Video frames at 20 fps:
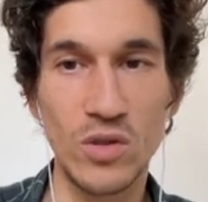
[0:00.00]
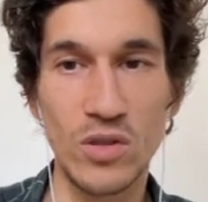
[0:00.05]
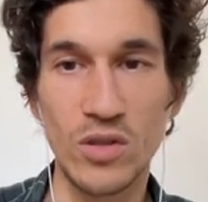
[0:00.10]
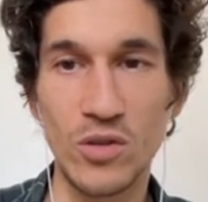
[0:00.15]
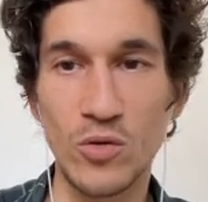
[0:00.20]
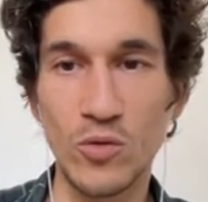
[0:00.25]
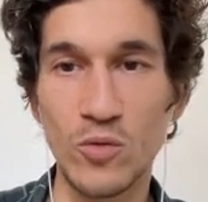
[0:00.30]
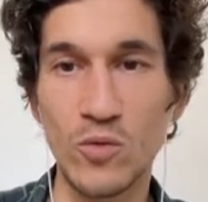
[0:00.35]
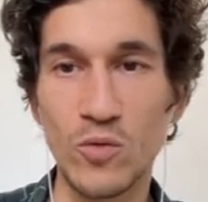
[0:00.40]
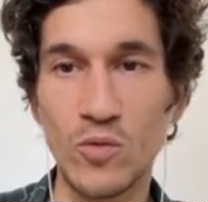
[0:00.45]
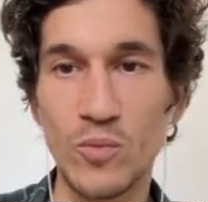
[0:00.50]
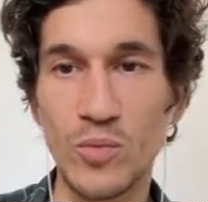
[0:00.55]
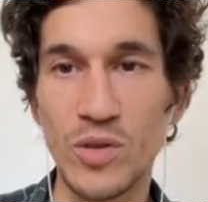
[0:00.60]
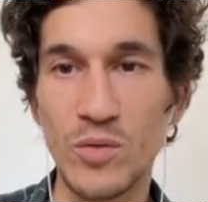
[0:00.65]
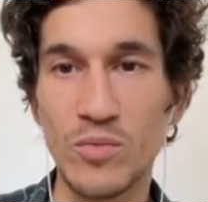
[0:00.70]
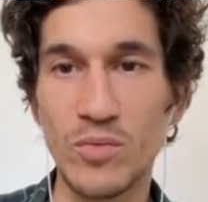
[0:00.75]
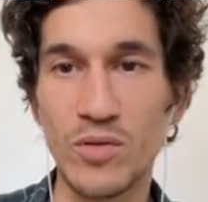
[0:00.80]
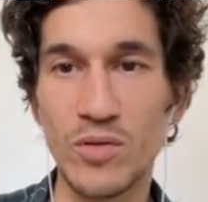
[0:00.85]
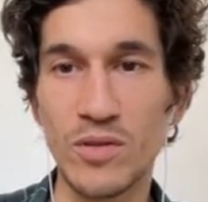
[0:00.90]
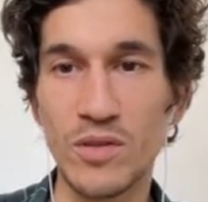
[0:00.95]
Do
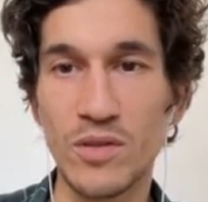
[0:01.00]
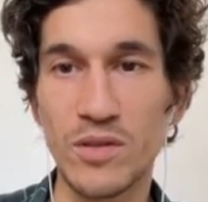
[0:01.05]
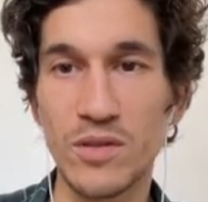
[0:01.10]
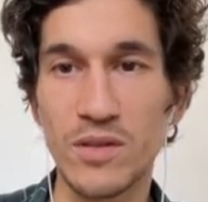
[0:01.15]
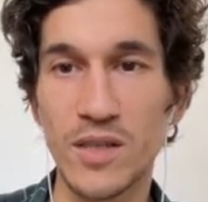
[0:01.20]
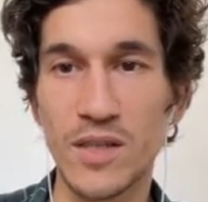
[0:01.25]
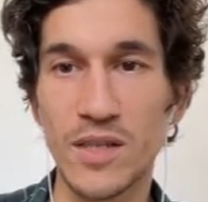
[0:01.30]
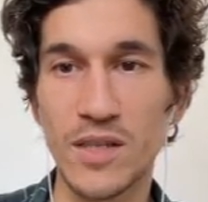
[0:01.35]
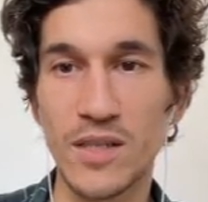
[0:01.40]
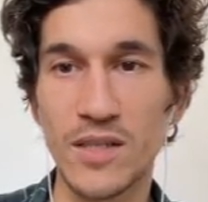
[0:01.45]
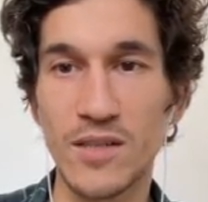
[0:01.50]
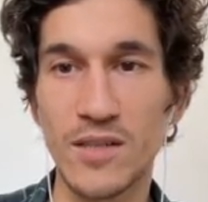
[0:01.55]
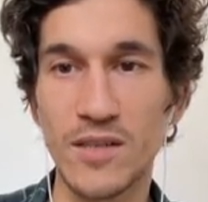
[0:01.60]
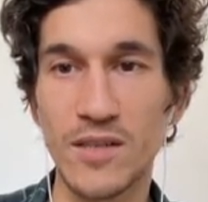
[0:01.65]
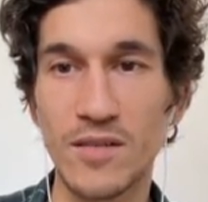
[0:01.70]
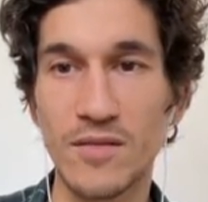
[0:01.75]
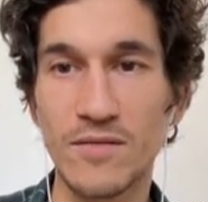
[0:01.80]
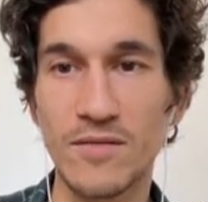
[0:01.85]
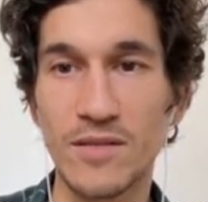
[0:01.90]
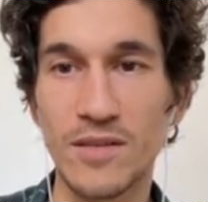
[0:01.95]
people
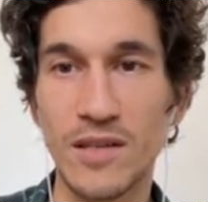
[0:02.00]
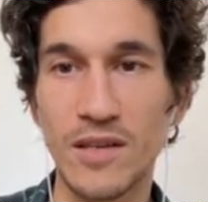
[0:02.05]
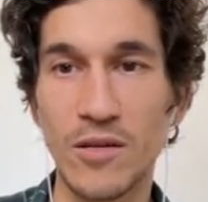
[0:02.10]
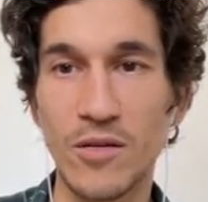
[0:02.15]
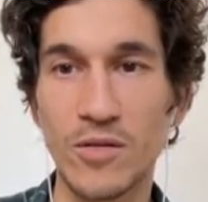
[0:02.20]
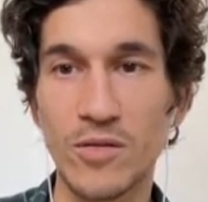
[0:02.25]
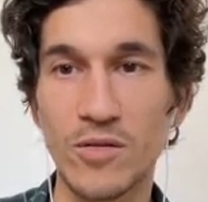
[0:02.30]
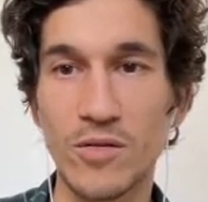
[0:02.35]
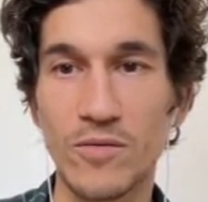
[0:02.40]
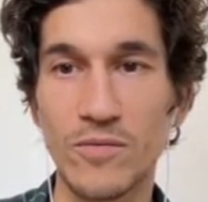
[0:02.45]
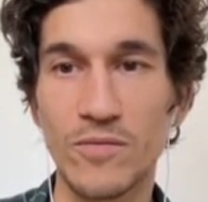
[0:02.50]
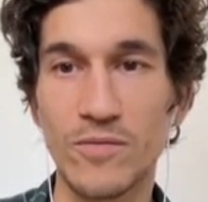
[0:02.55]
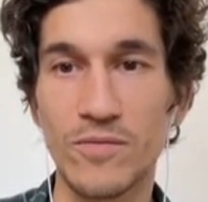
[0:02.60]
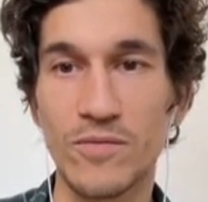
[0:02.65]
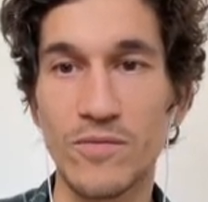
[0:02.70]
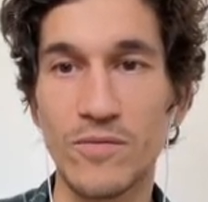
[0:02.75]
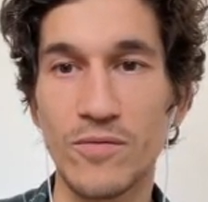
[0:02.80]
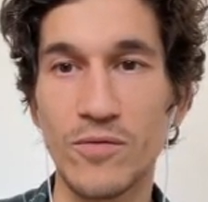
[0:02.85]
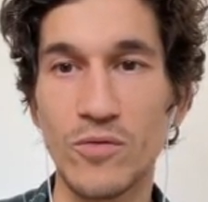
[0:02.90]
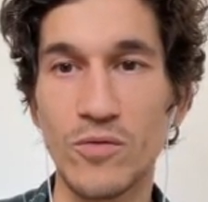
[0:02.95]
have a lot of
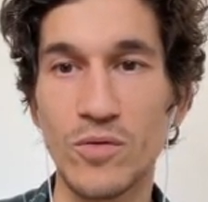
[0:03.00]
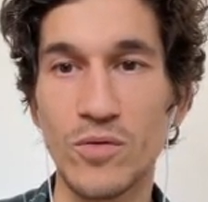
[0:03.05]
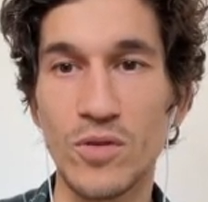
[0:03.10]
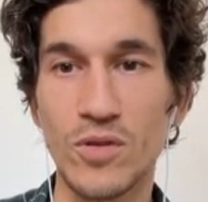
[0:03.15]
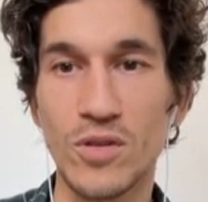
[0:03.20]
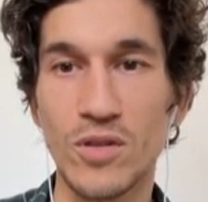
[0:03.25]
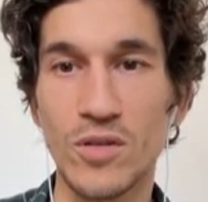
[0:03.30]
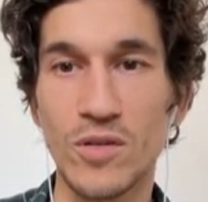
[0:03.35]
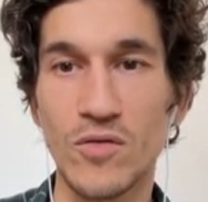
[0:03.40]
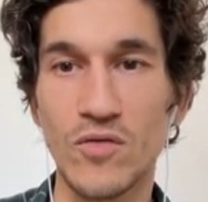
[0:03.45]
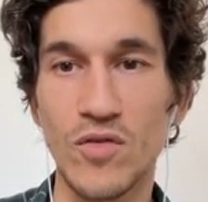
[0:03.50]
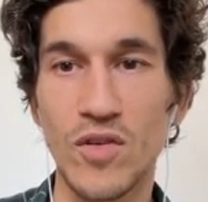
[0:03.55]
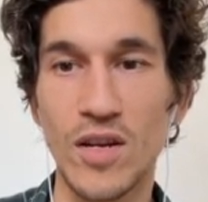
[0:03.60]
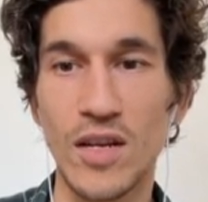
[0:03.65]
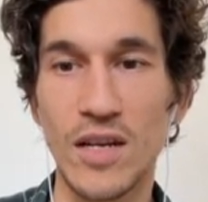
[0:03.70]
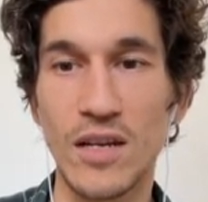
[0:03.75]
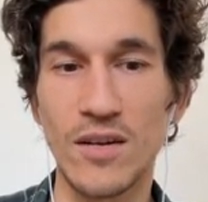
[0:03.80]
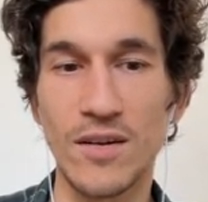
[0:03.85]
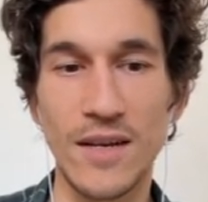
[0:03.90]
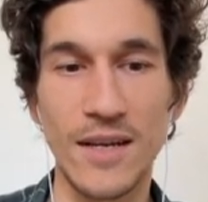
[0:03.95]
wood? Not
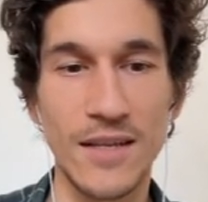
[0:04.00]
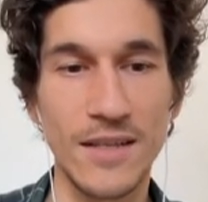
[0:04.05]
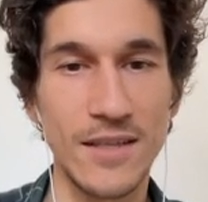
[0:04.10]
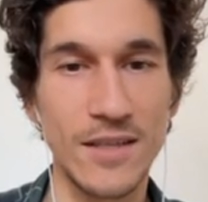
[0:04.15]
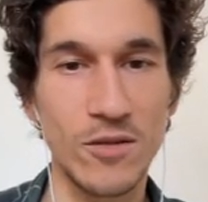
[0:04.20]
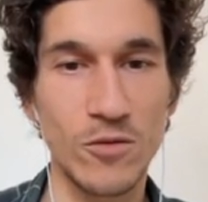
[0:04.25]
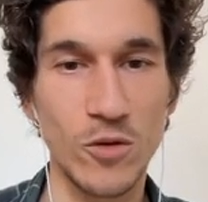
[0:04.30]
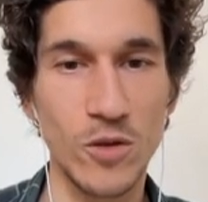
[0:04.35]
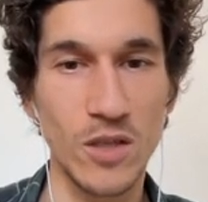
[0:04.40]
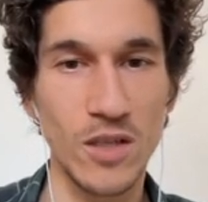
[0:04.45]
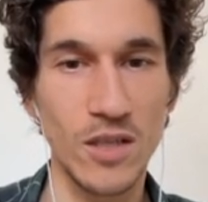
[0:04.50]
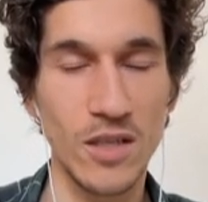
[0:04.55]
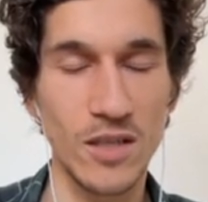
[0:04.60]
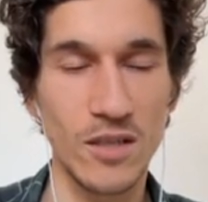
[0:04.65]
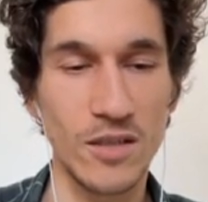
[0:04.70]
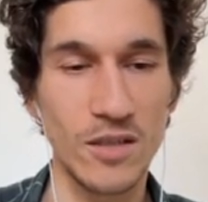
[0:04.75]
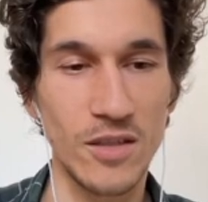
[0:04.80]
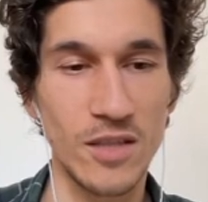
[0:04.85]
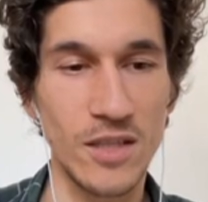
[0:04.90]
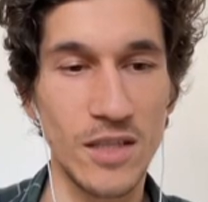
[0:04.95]
really, right? So I
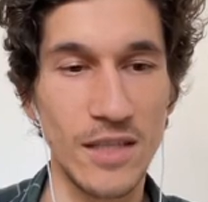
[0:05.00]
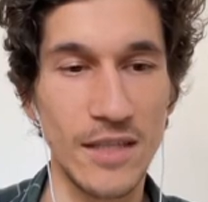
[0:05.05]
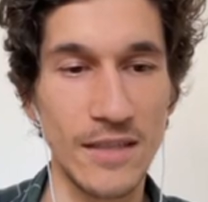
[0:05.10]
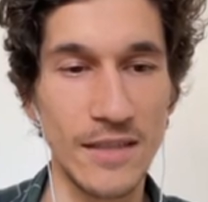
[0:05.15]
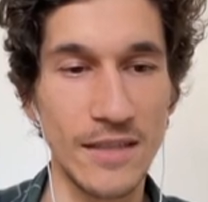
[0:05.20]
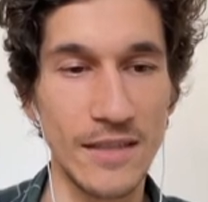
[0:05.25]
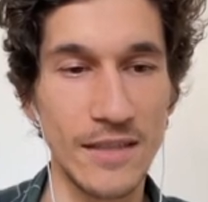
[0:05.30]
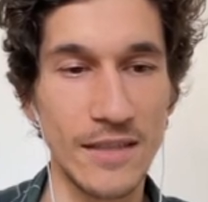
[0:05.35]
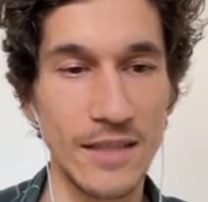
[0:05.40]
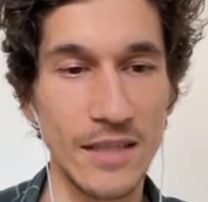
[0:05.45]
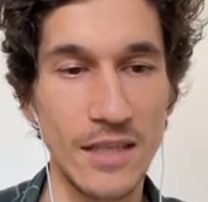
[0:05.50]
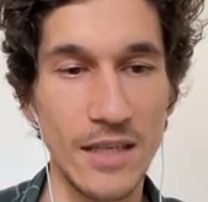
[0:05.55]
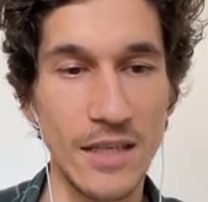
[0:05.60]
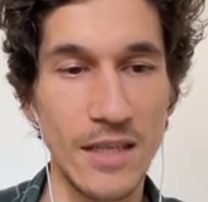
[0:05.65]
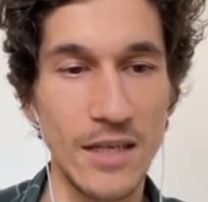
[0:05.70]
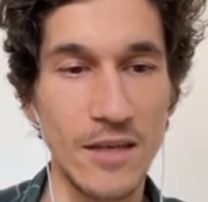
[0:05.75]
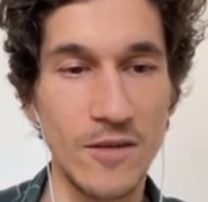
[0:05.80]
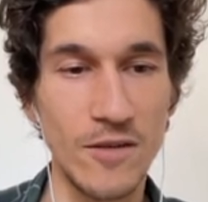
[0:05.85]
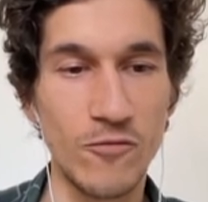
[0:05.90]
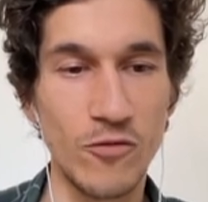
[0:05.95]
cannot steal it
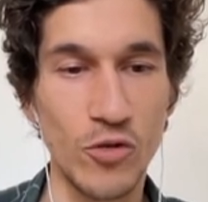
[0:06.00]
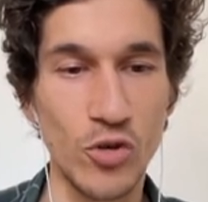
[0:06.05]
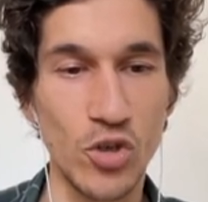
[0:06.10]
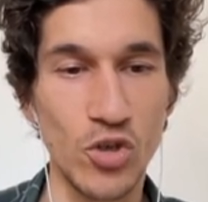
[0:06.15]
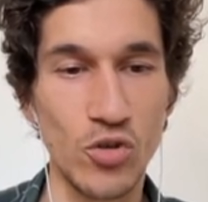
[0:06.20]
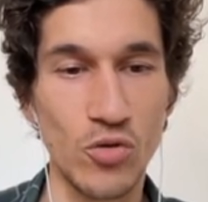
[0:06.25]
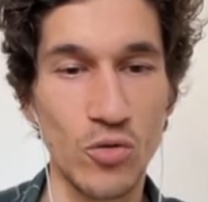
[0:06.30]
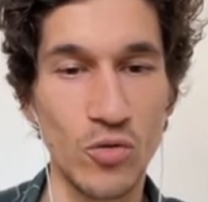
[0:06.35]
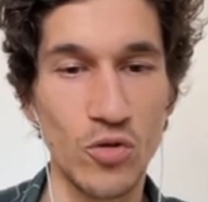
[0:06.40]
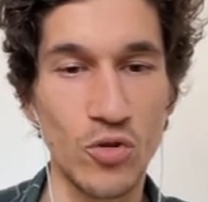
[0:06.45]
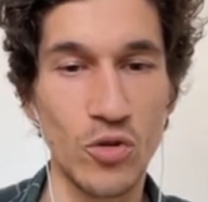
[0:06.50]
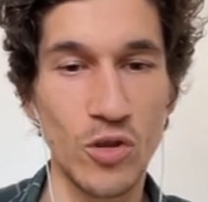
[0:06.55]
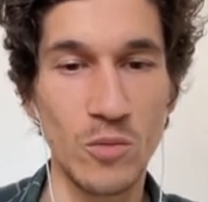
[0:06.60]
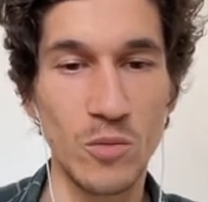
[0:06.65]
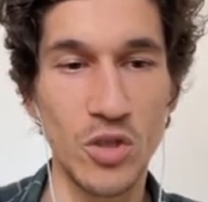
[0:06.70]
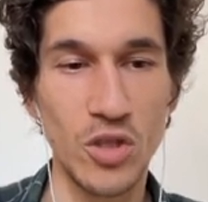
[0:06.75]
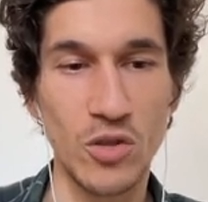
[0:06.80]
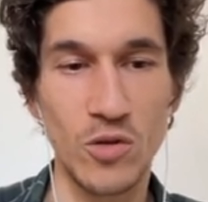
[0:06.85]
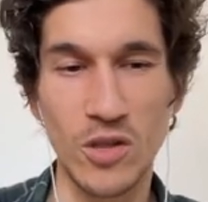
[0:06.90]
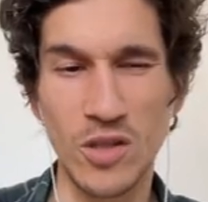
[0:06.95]
for sure. So I'm
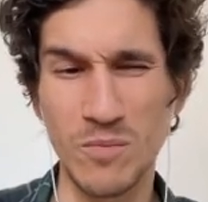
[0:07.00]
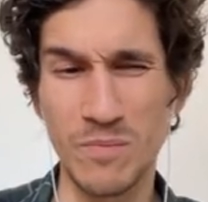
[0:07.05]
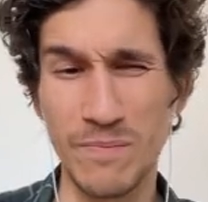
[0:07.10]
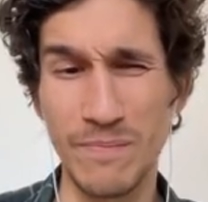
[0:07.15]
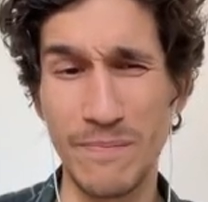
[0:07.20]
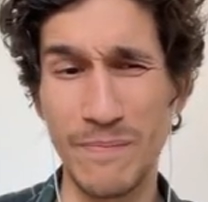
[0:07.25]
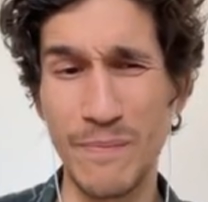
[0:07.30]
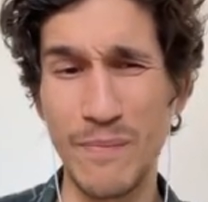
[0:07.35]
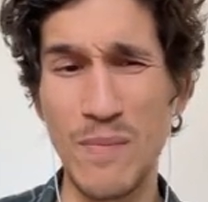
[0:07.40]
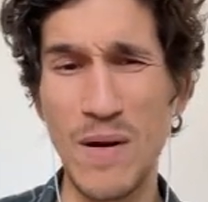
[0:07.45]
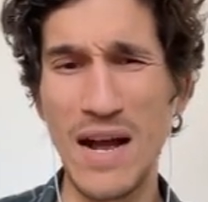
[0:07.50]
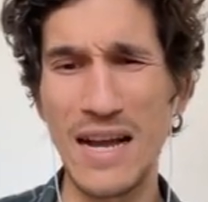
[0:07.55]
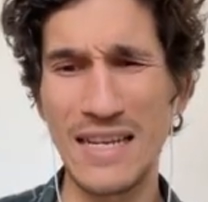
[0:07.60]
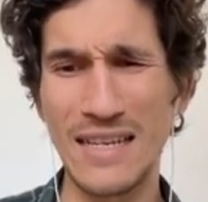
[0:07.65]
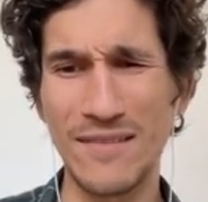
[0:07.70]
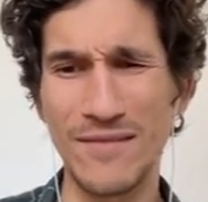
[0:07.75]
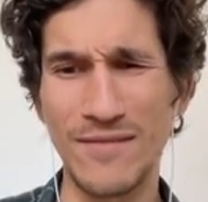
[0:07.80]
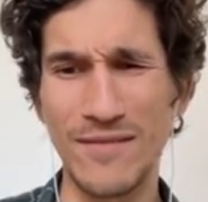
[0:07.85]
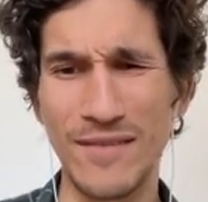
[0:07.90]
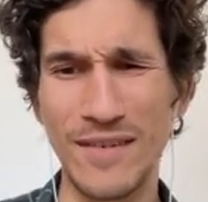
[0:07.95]
just gonna buy
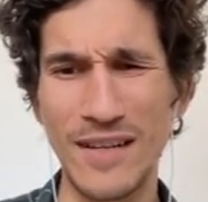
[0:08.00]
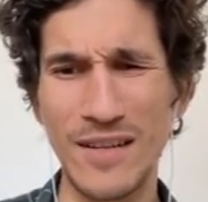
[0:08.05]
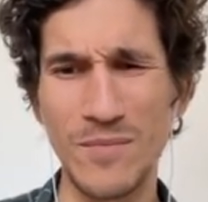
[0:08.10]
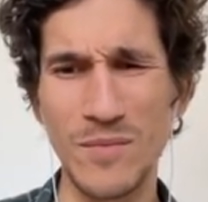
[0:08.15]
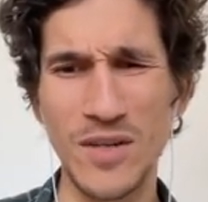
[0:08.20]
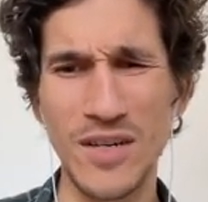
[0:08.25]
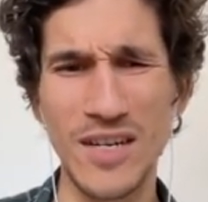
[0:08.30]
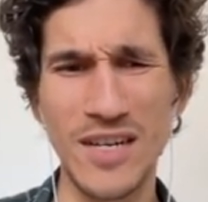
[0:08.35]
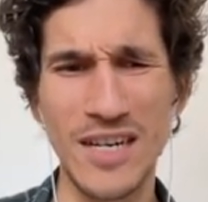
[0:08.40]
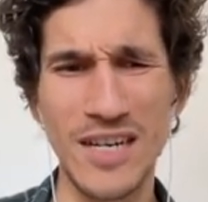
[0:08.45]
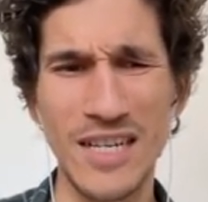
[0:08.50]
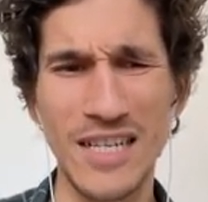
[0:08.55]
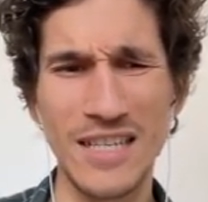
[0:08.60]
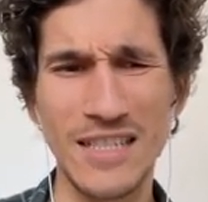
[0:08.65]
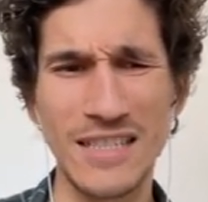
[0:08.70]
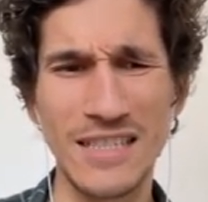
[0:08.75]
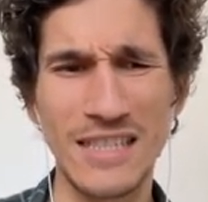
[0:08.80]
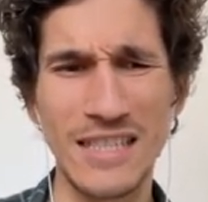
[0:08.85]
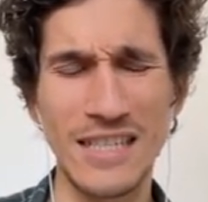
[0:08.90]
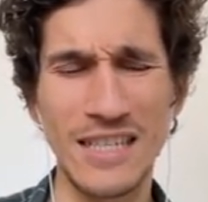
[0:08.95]
the development card,
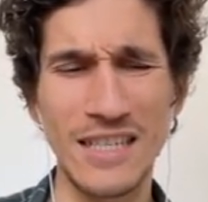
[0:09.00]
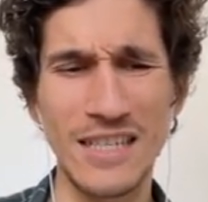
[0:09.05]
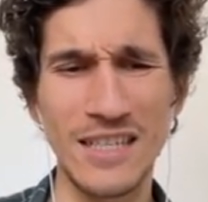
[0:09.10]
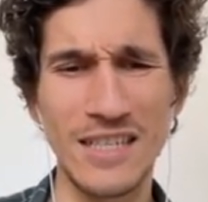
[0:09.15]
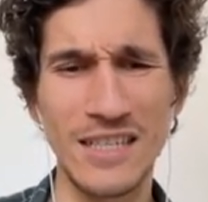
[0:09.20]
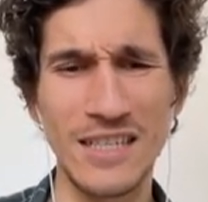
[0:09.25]
I think.